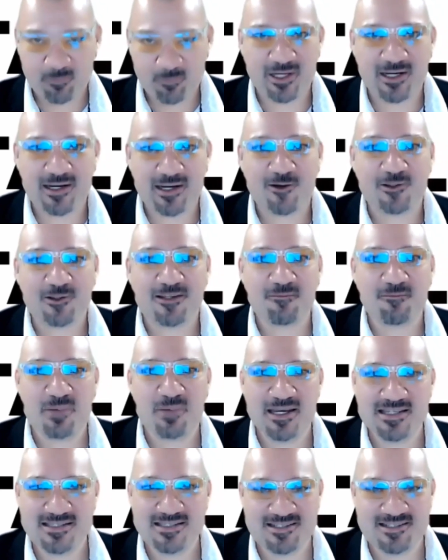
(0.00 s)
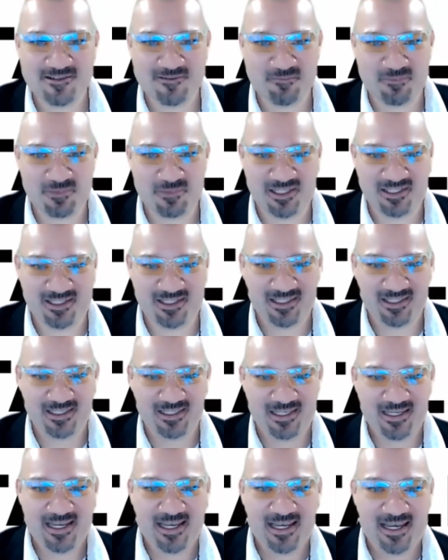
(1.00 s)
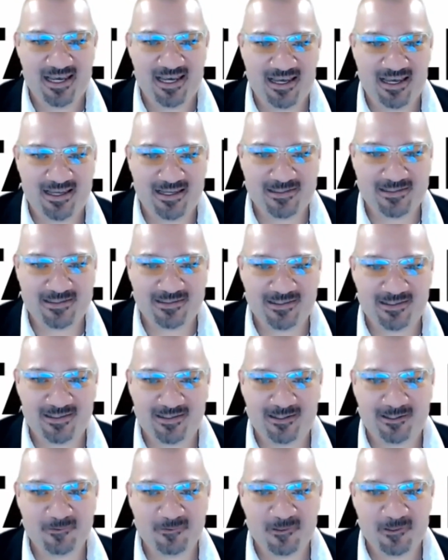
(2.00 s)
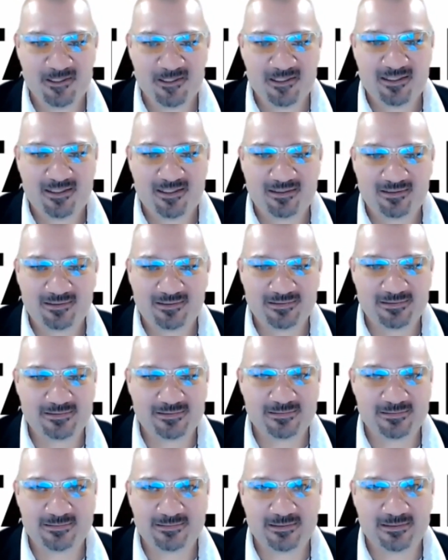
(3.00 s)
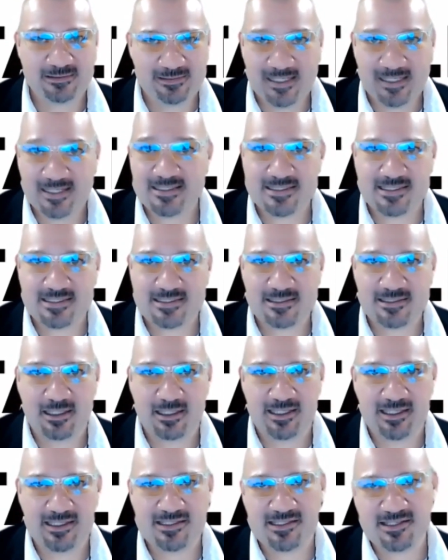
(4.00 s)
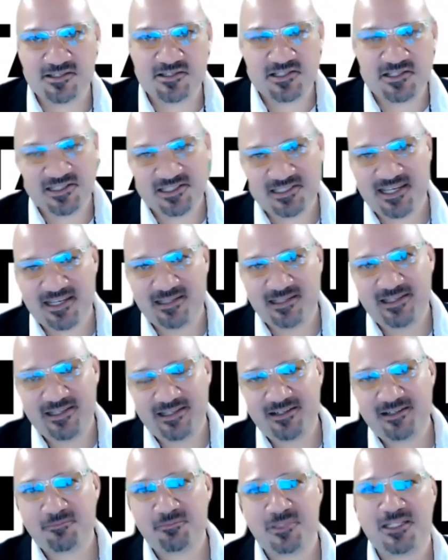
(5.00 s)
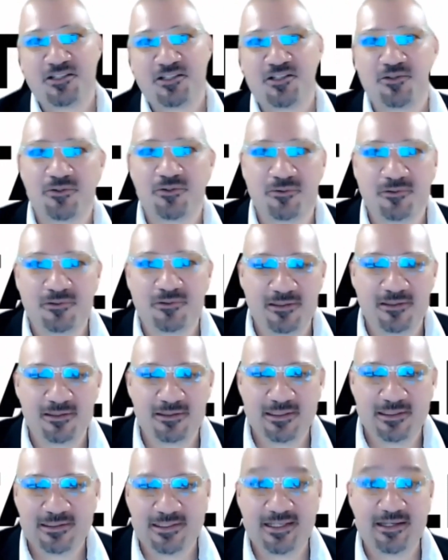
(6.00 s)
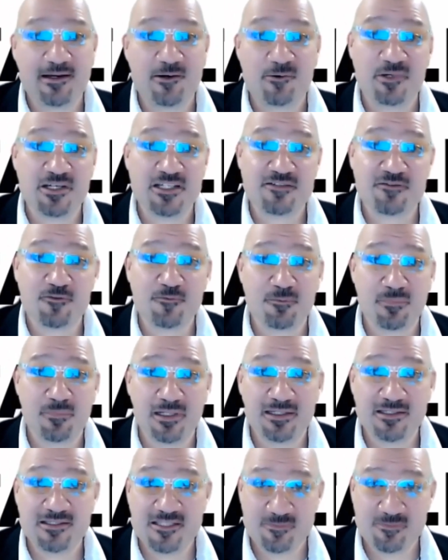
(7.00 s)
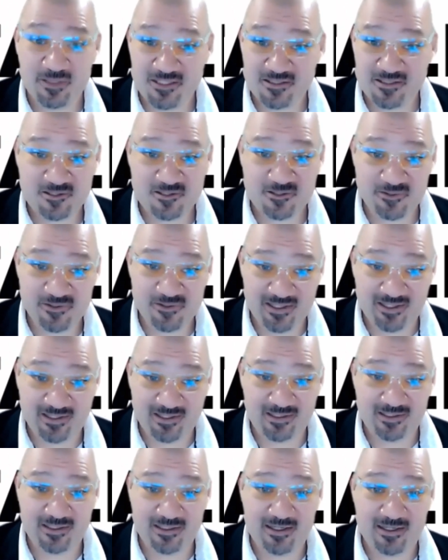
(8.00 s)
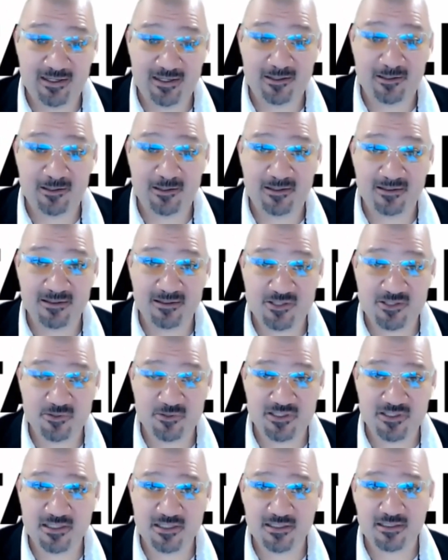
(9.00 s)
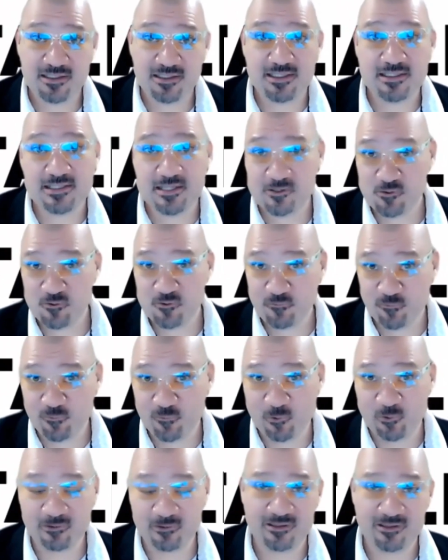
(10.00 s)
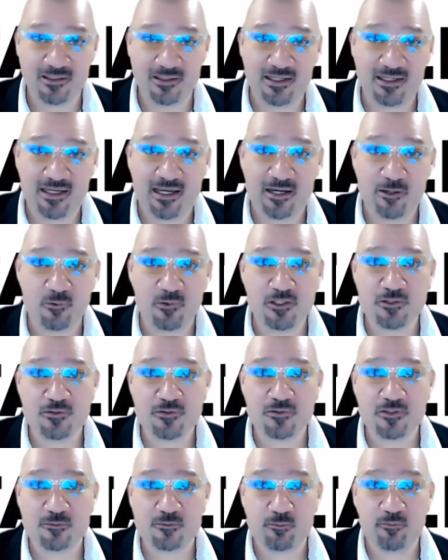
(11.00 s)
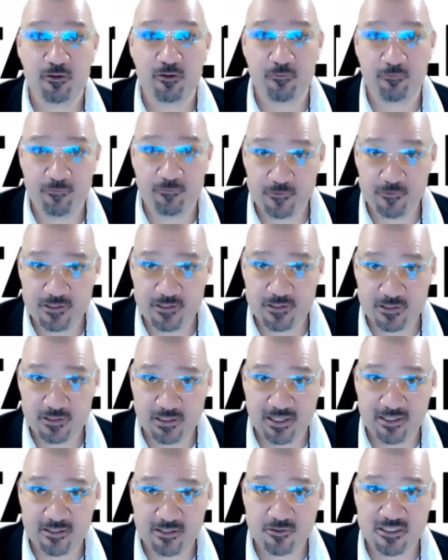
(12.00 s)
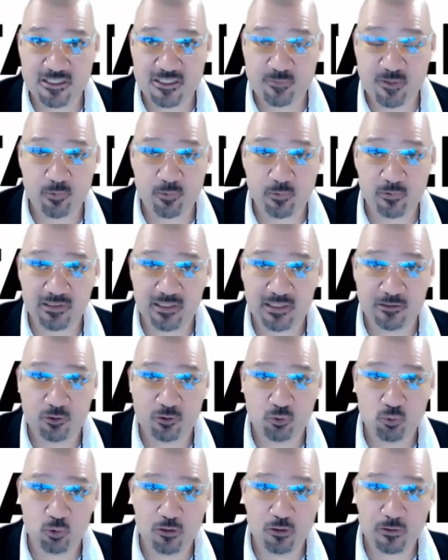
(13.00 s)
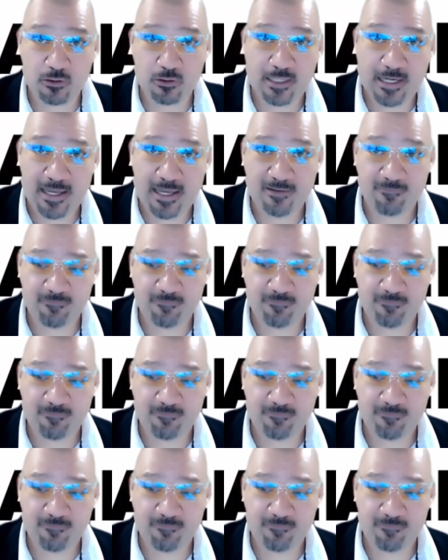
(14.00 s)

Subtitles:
out the best in me. And that's essentially leading me to the takeaways from my speech today. So it's a twofold. I want to first address people that do not have